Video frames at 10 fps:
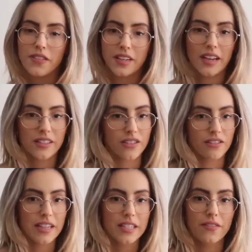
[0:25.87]
figure to
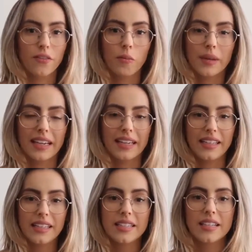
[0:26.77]
dress for
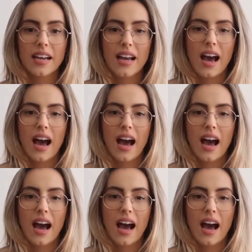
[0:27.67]
bikinis.